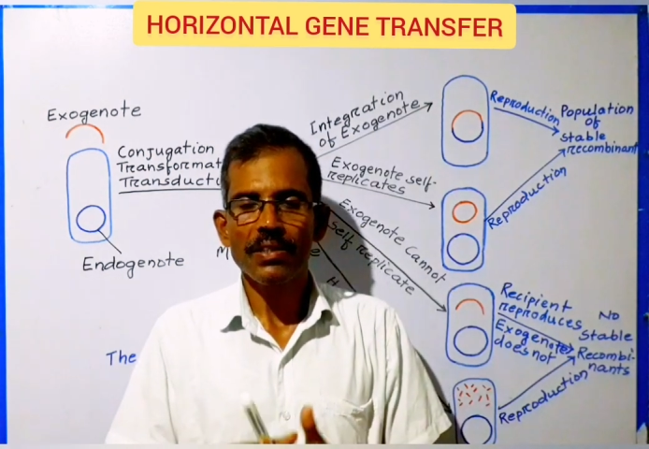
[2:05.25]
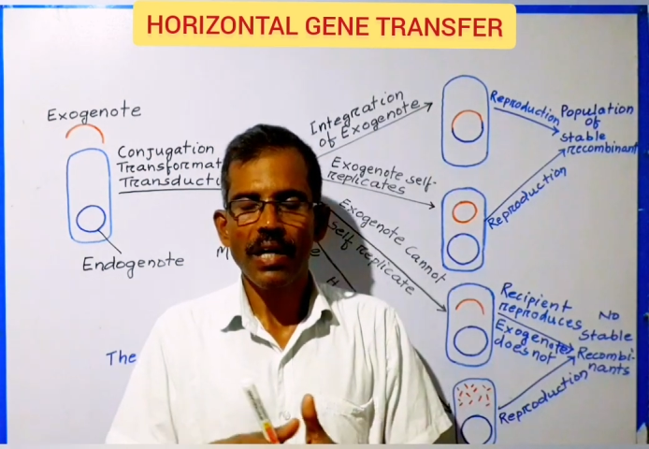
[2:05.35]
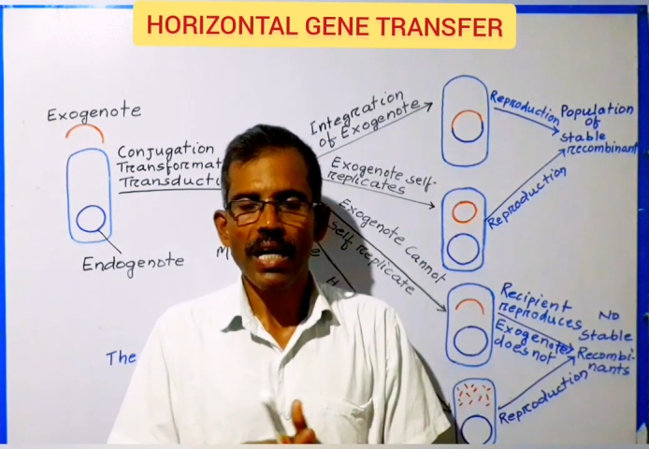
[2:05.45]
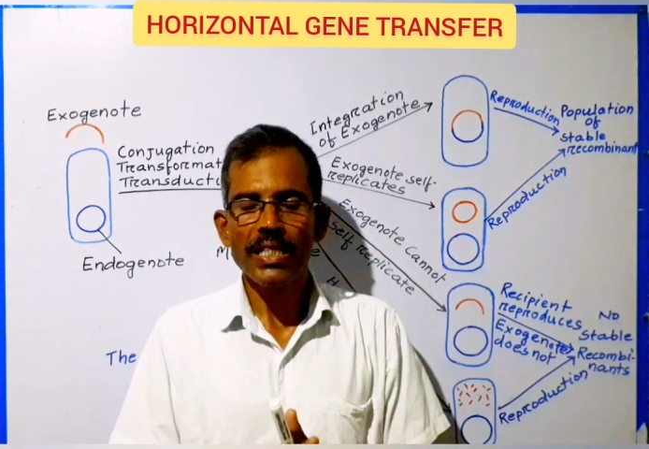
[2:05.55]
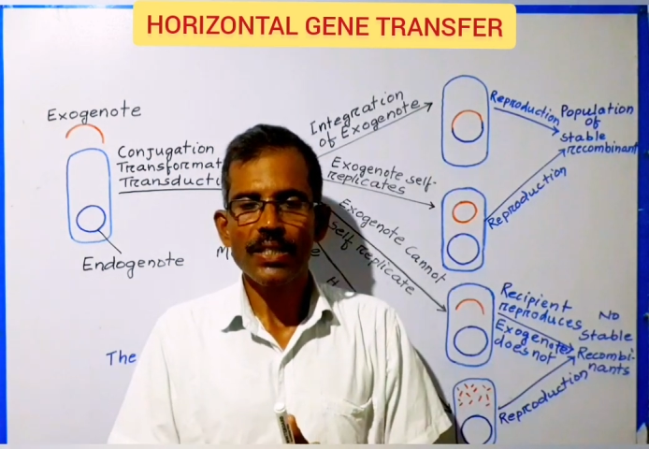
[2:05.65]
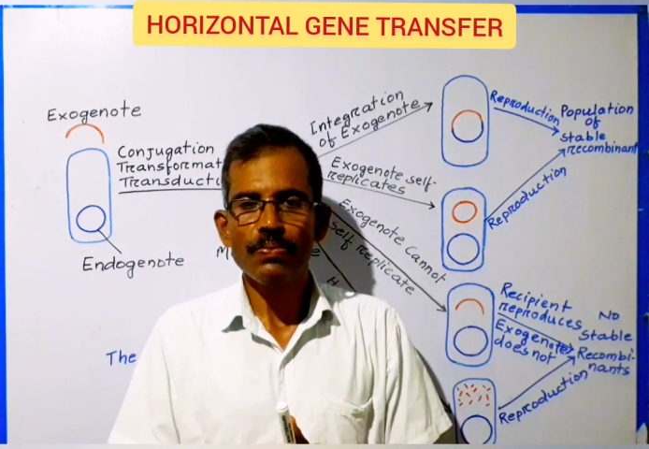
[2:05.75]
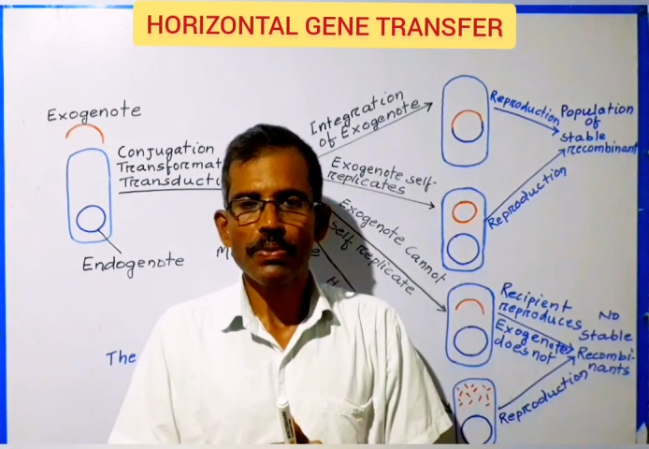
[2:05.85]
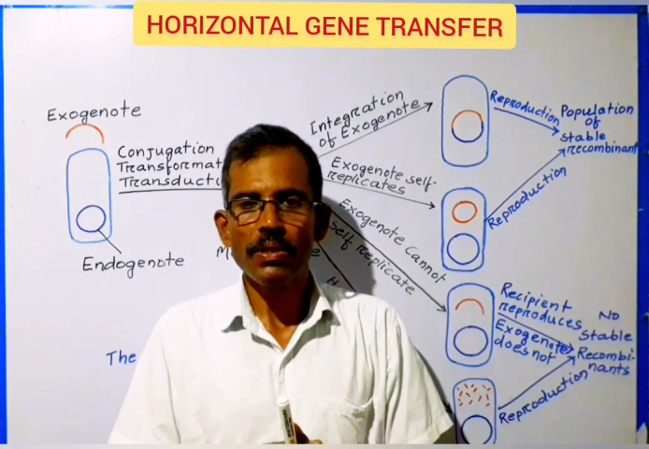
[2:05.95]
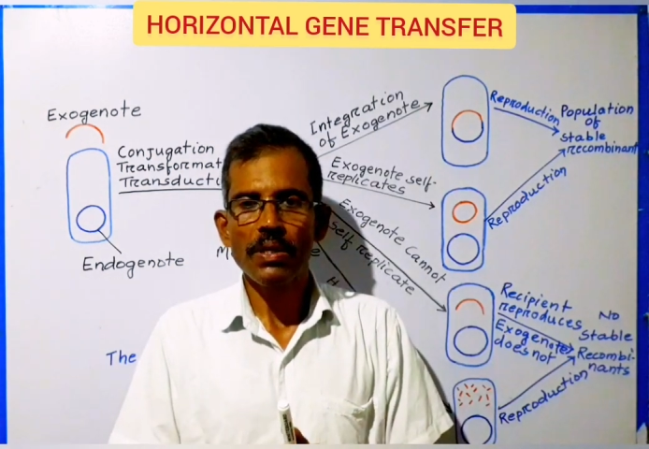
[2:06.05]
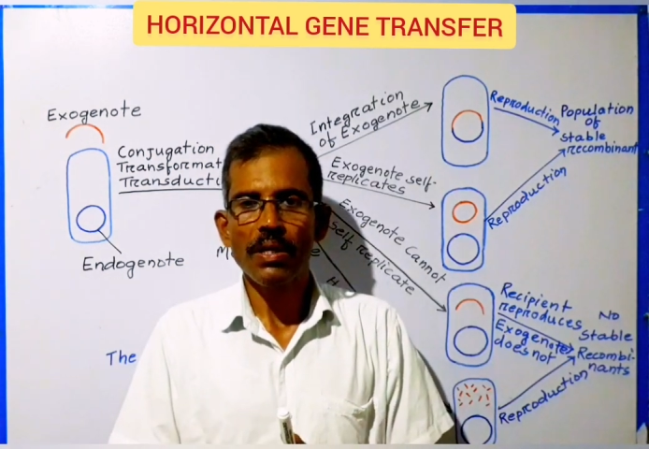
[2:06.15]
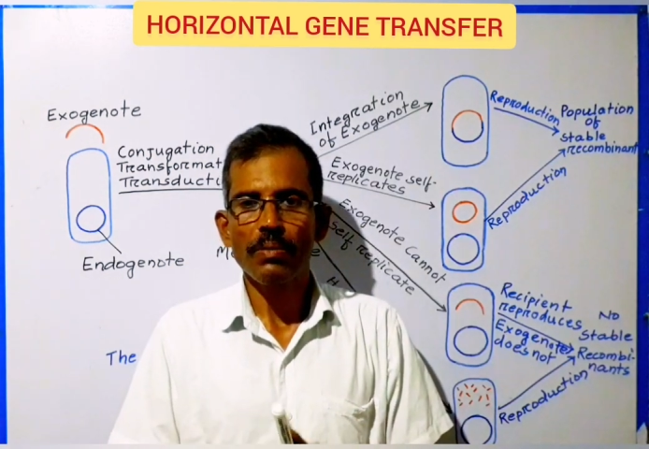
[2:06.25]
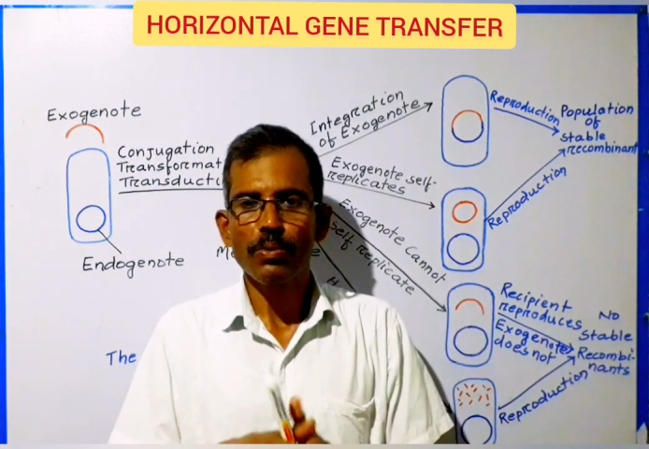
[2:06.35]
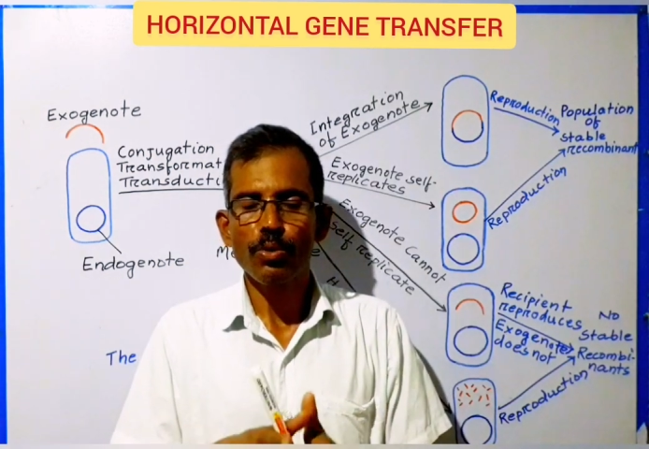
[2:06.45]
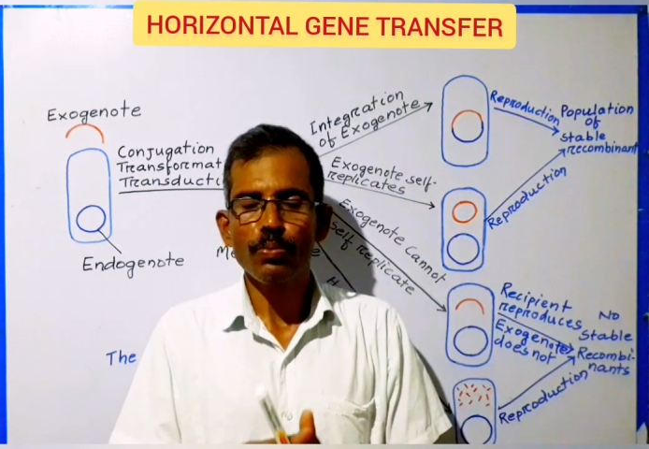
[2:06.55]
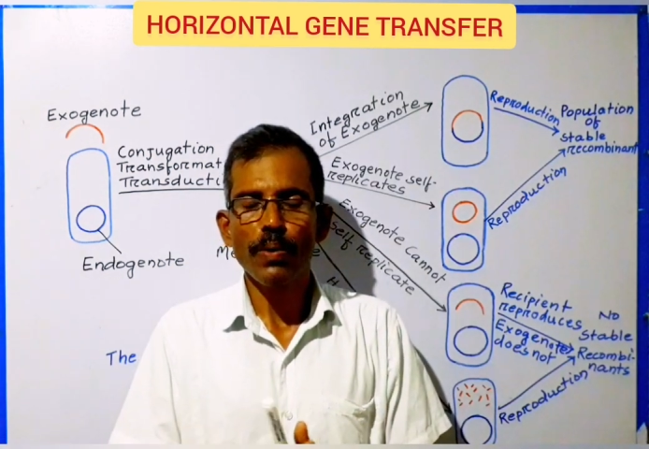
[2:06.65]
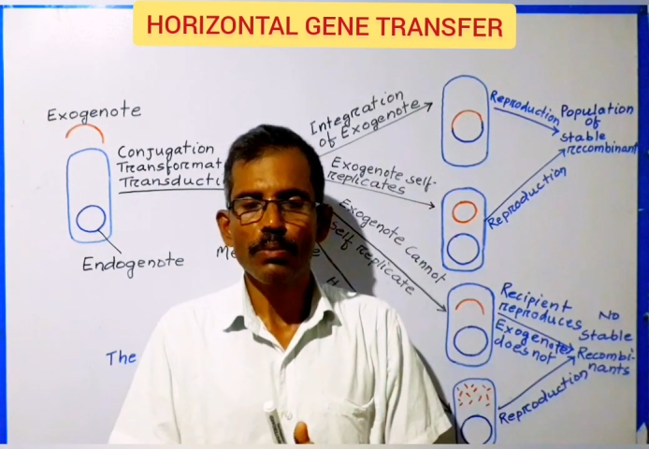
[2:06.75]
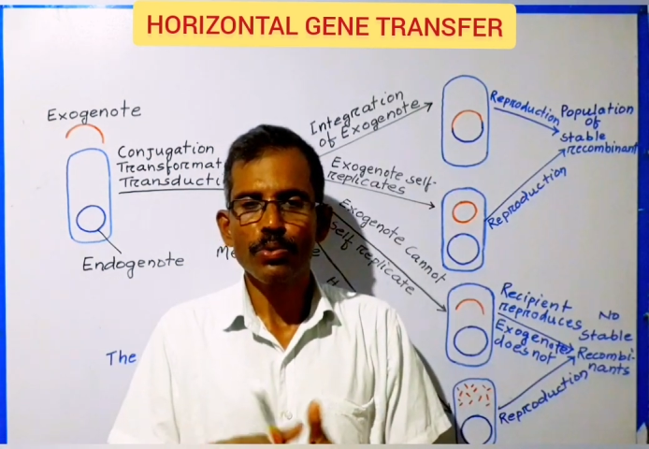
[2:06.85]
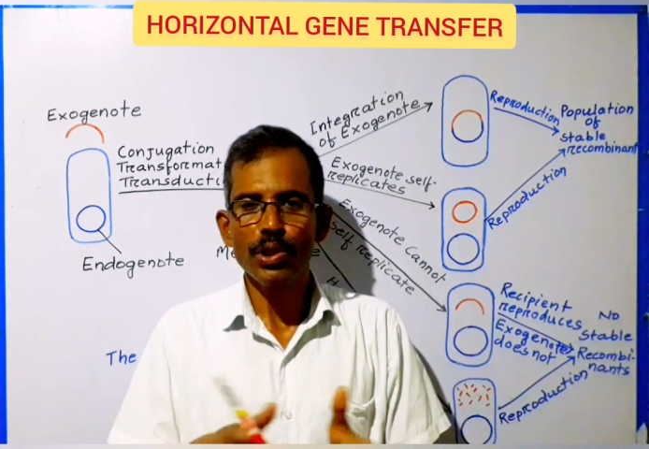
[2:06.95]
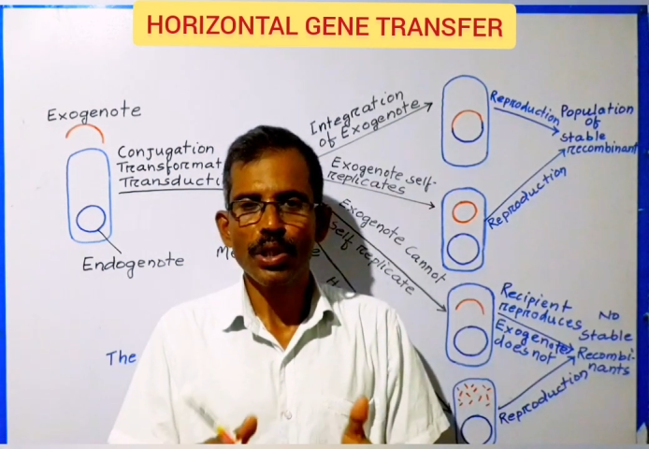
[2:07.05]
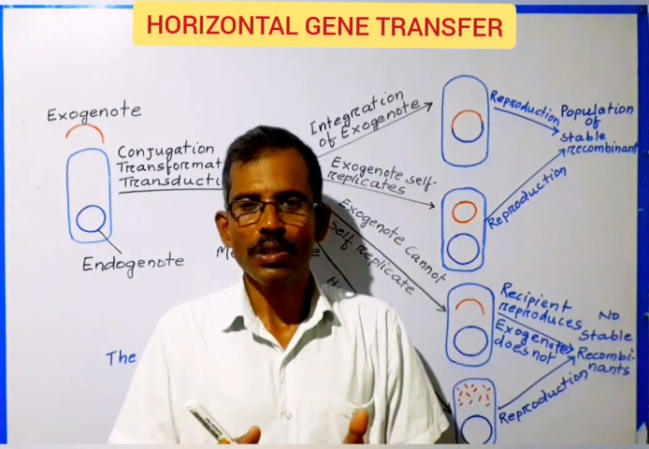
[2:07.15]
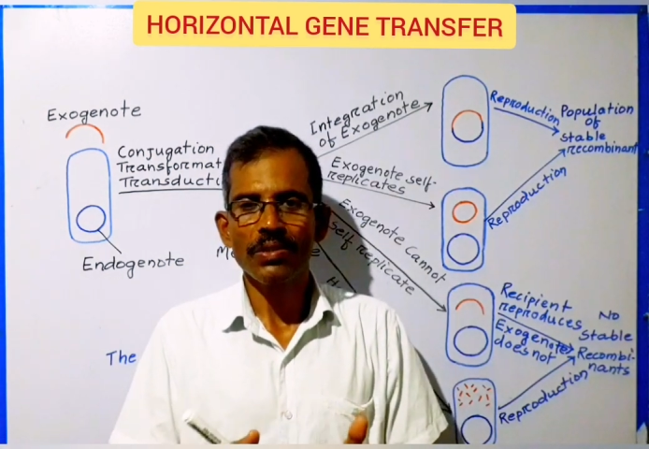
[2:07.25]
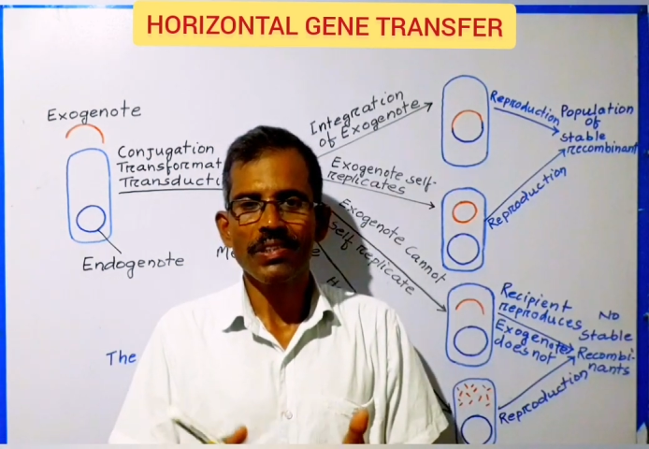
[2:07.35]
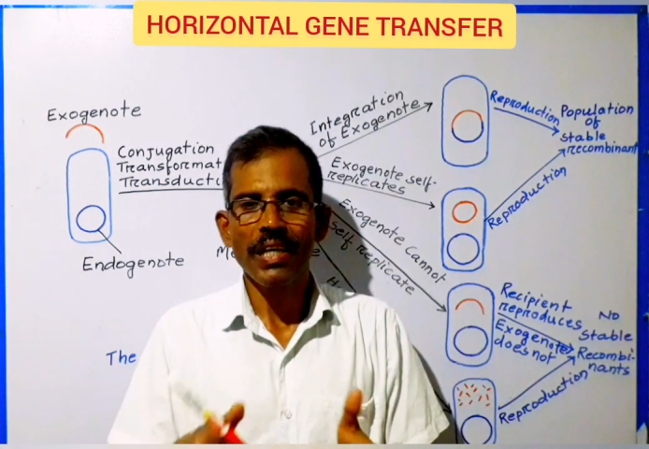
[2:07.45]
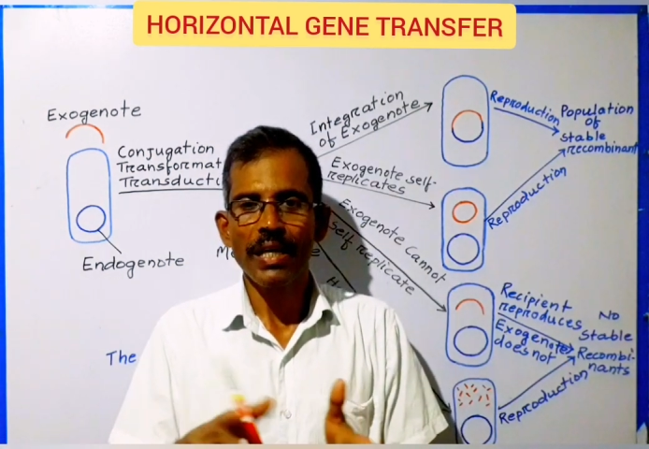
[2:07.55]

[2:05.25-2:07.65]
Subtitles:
transfer of group of genes